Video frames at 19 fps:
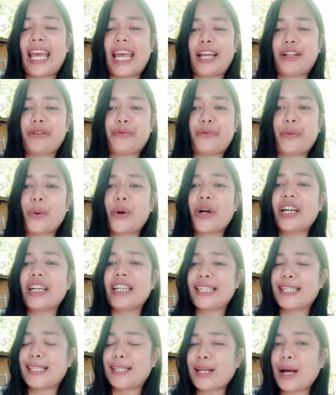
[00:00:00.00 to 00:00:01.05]
And for
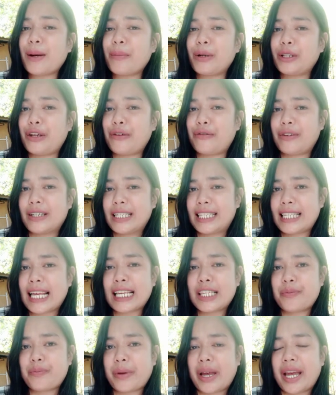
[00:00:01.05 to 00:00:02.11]
the summative
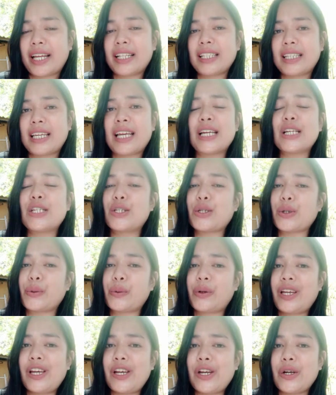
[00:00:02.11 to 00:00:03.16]
assessment,
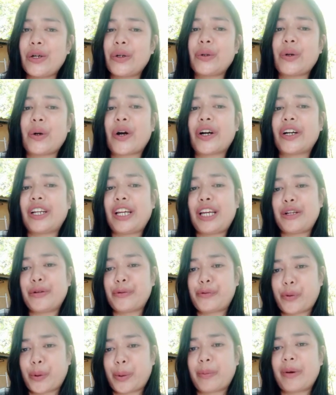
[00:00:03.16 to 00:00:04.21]
so here are the
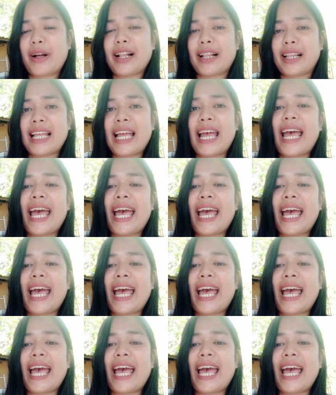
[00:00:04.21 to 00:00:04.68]
informal: